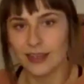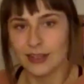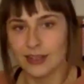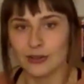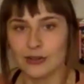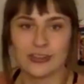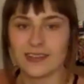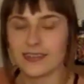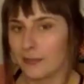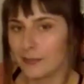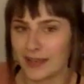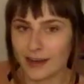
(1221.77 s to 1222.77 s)
usually it's
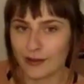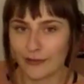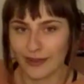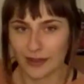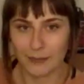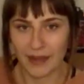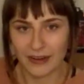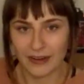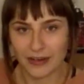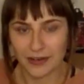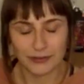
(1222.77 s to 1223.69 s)
coming out of like a background